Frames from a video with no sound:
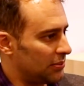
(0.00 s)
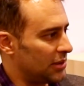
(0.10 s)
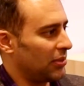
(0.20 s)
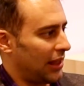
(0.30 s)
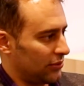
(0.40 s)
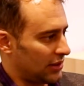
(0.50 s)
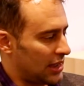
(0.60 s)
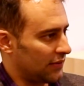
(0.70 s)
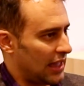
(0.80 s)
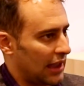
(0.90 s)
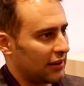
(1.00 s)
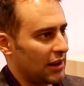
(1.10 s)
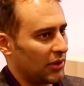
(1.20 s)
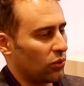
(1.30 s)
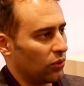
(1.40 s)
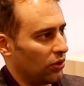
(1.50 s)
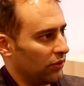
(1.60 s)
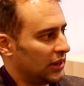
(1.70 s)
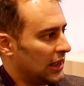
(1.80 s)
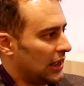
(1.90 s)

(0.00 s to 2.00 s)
people outside of the academic world.